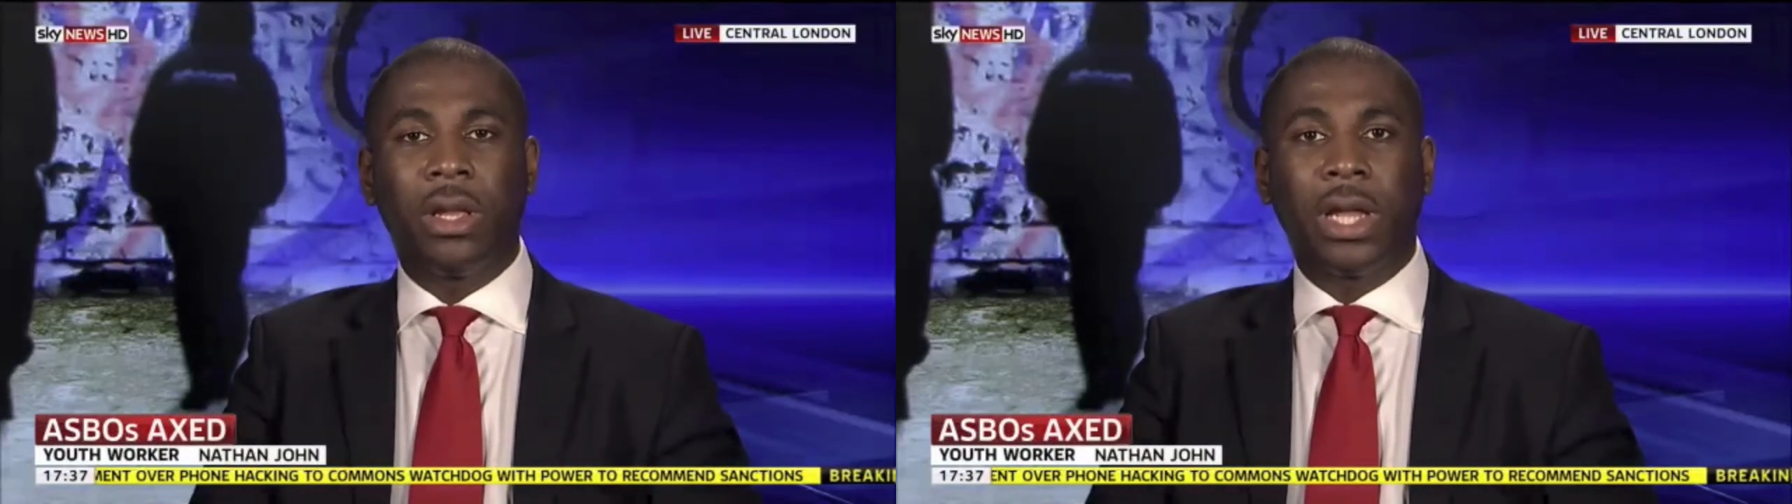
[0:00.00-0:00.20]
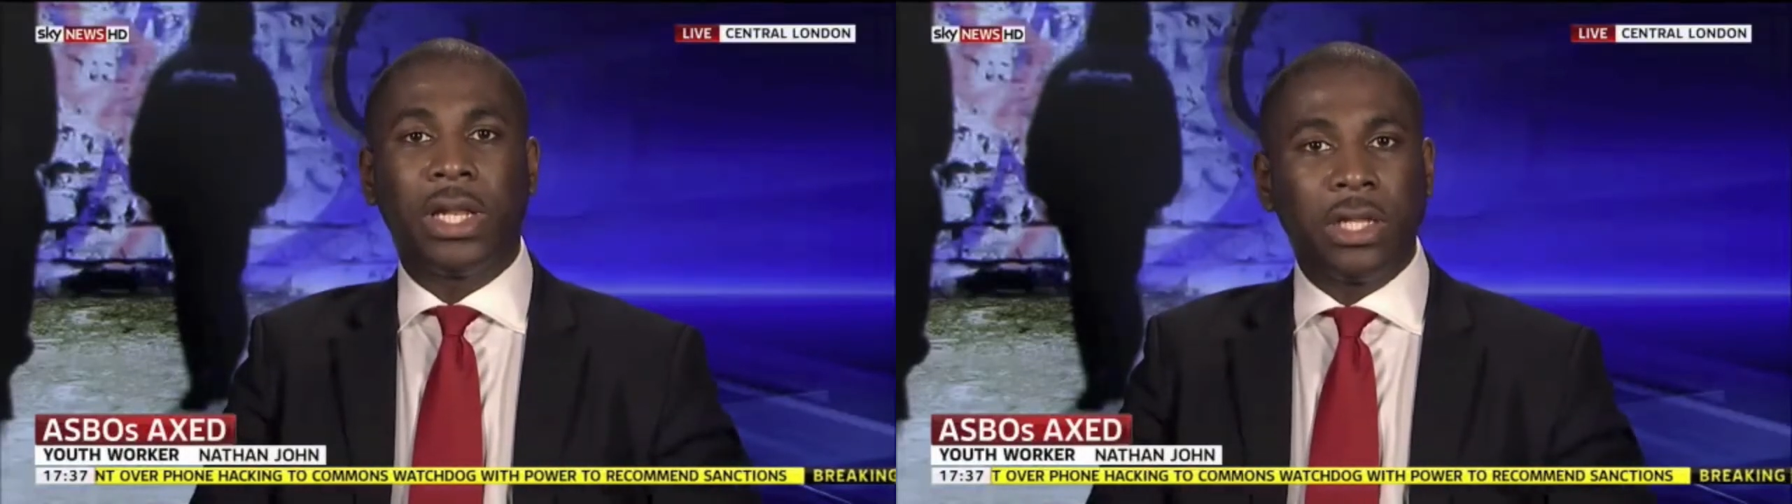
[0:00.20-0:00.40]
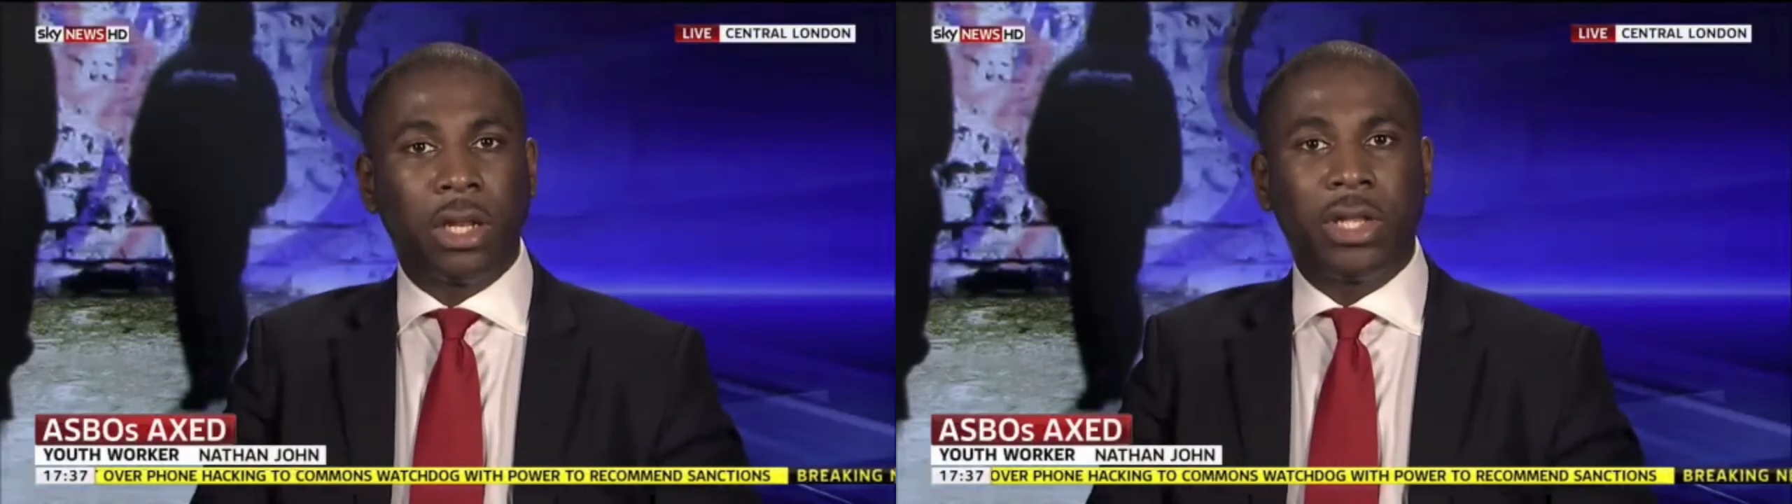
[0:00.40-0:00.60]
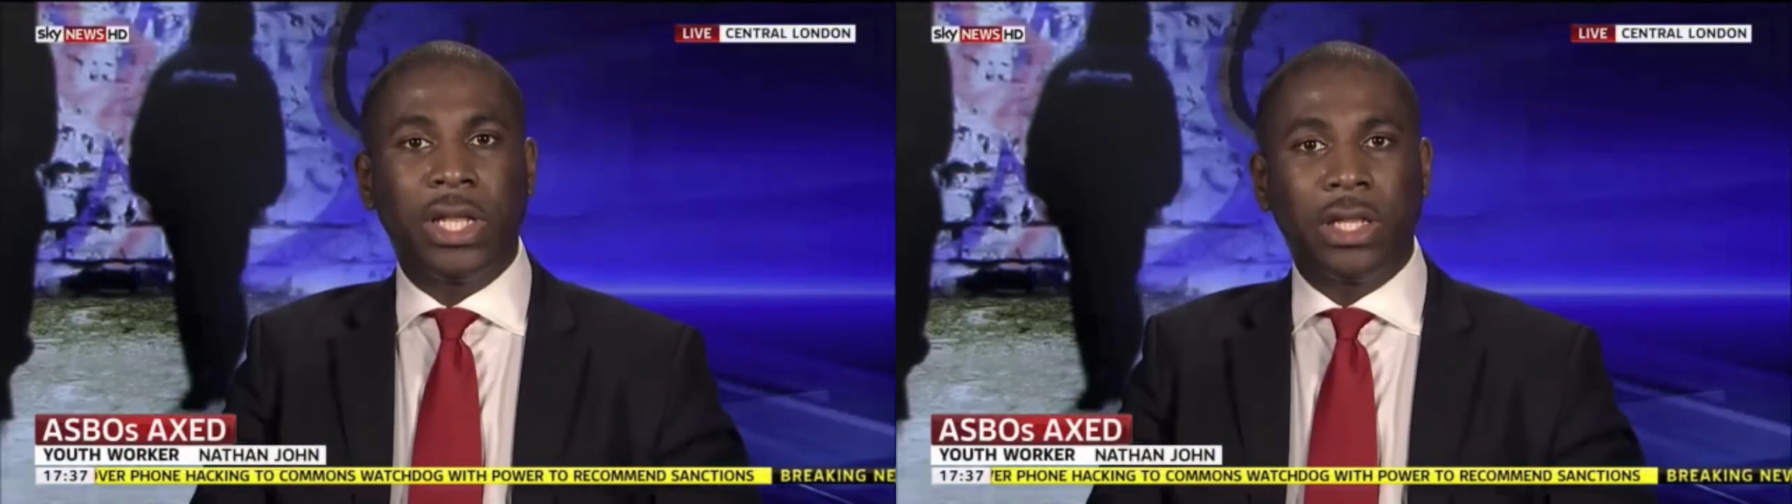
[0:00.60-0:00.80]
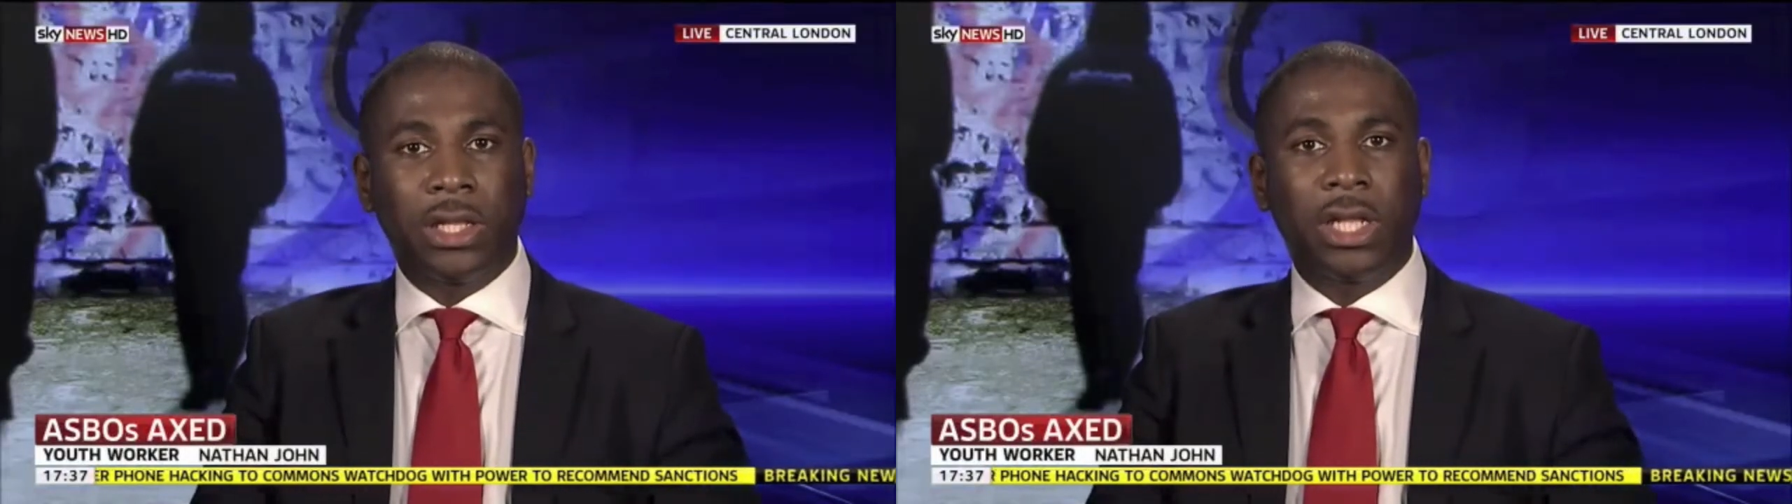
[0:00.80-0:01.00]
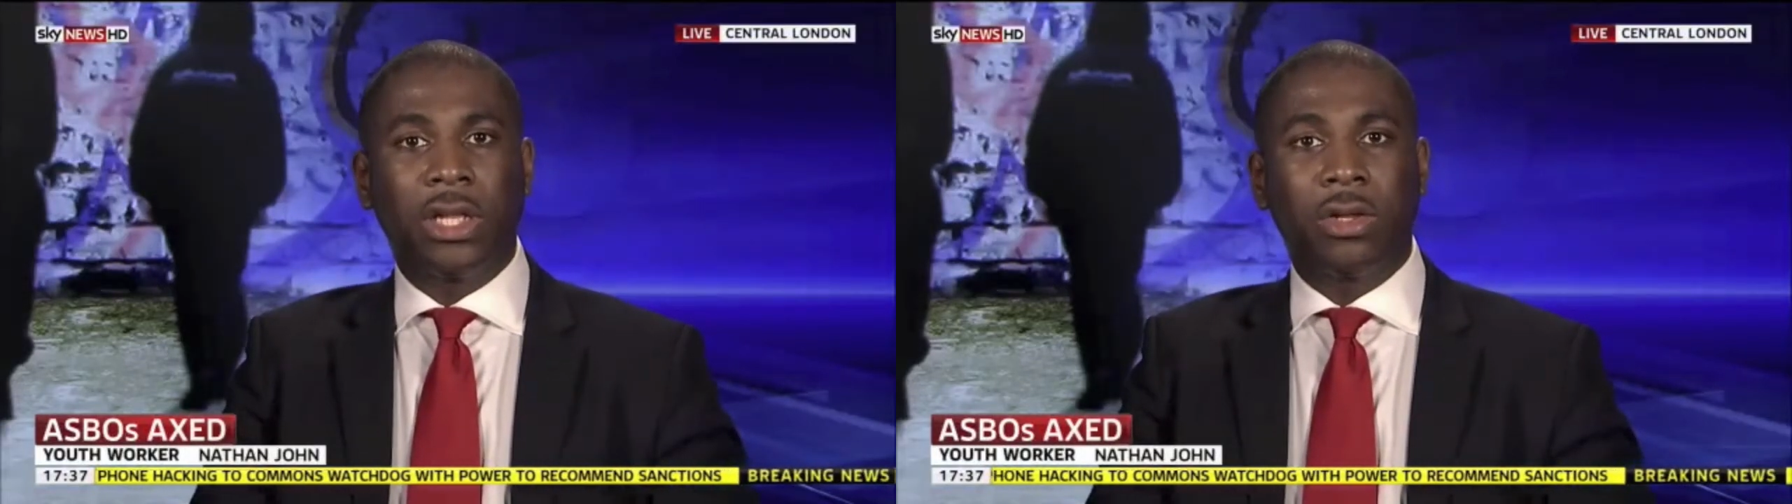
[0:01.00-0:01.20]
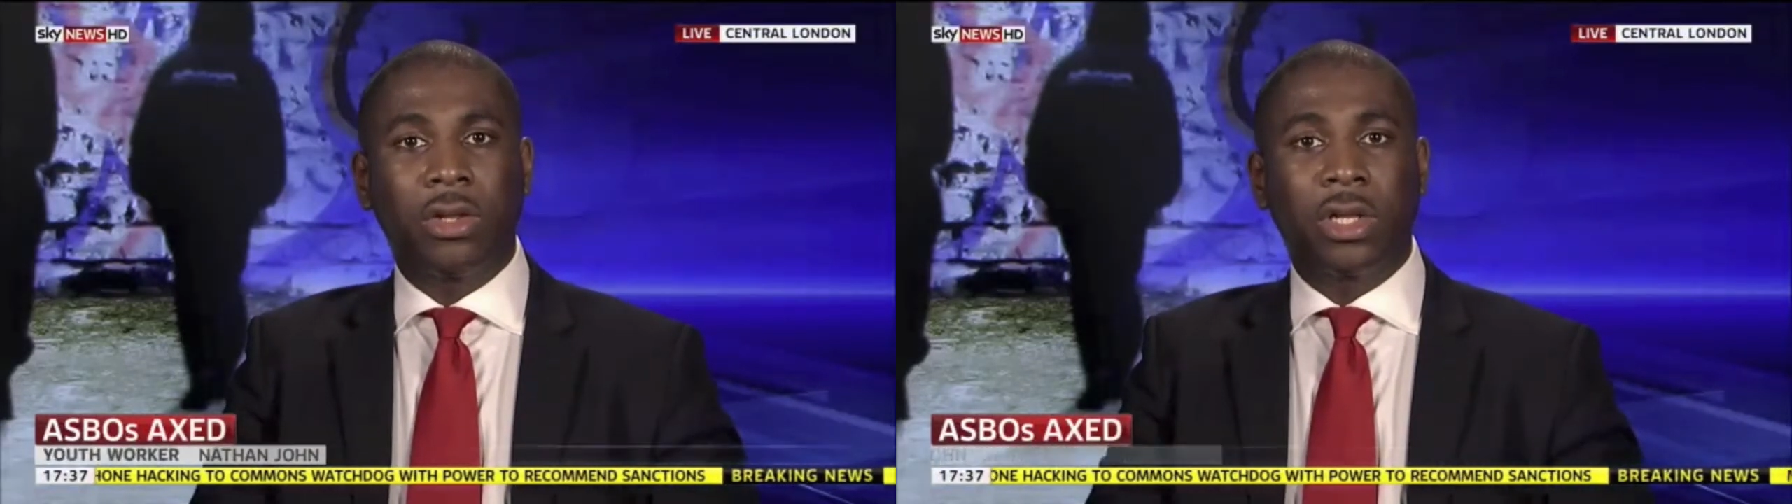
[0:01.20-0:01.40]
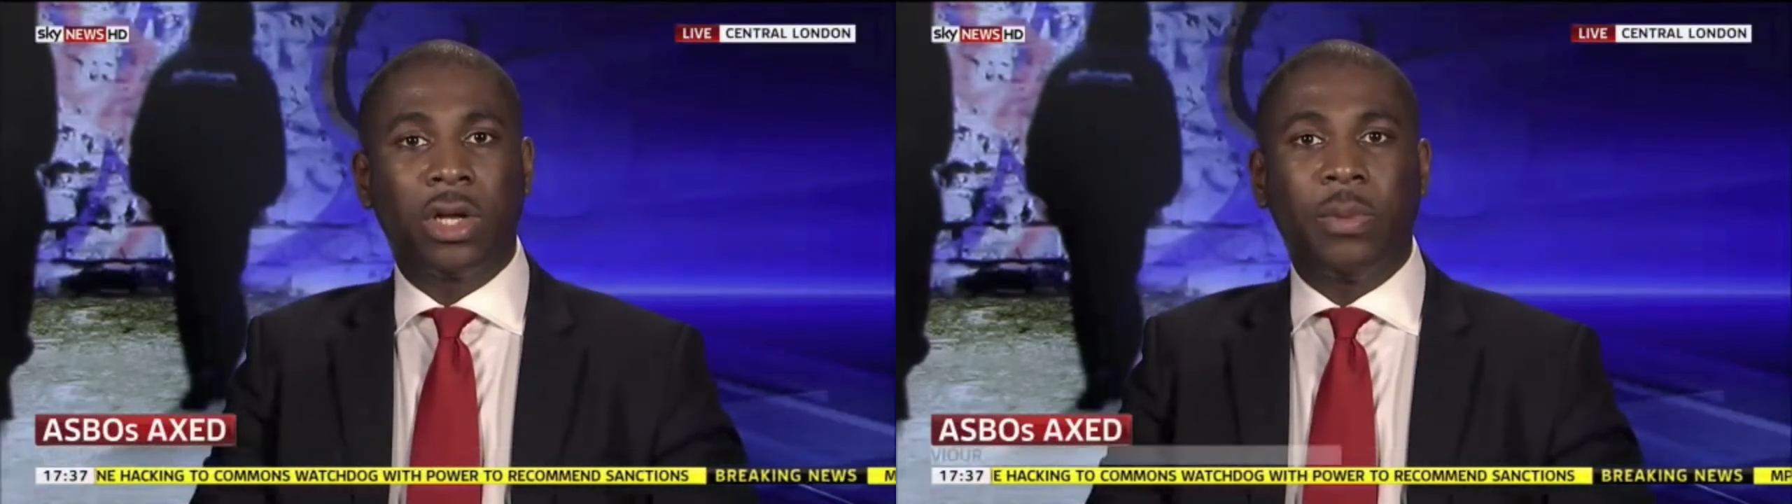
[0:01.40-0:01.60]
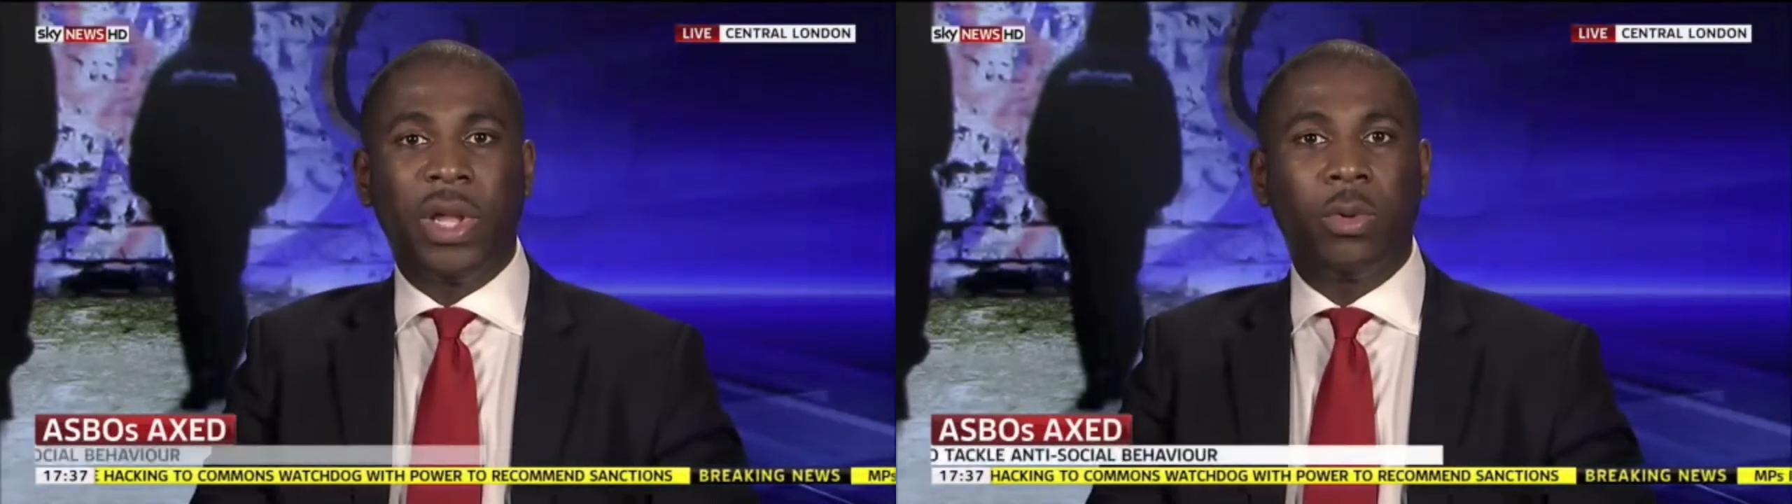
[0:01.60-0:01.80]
and you know the economy.